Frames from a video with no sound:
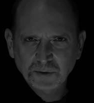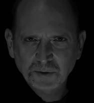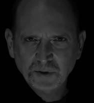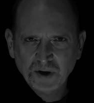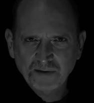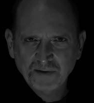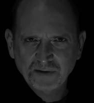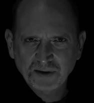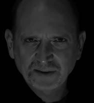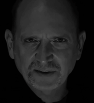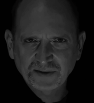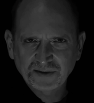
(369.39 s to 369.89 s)

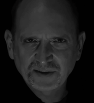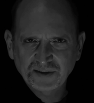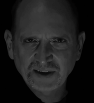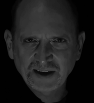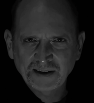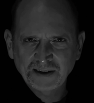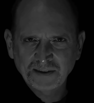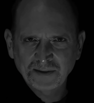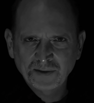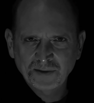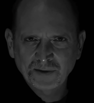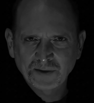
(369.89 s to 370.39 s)
crevice
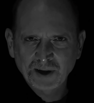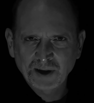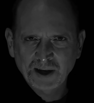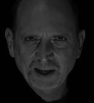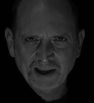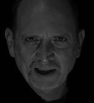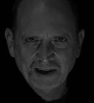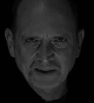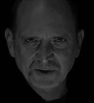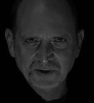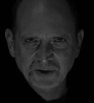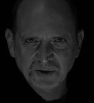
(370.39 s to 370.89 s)
in the
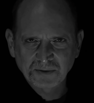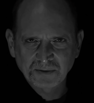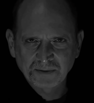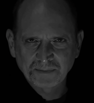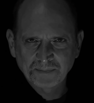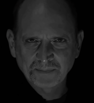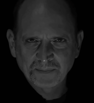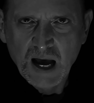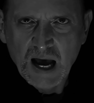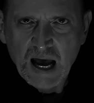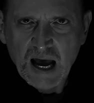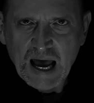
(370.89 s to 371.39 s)

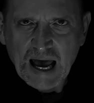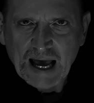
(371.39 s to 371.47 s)
lantern.